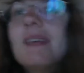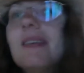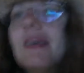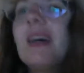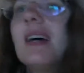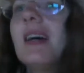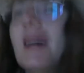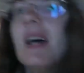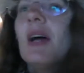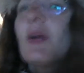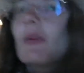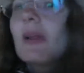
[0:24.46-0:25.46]
of
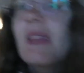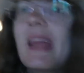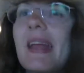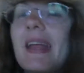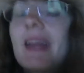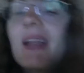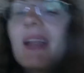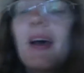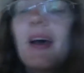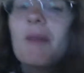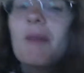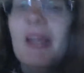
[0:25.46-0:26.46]
relate
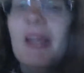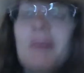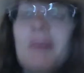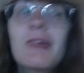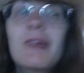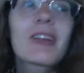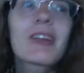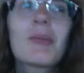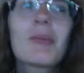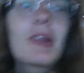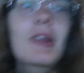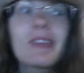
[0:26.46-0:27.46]
it back to my own
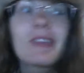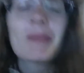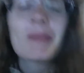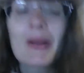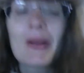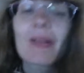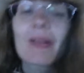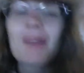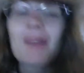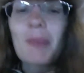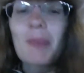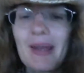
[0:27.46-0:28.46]
experience in my own
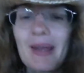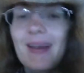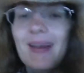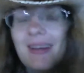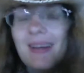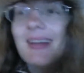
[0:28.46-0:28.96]
life, but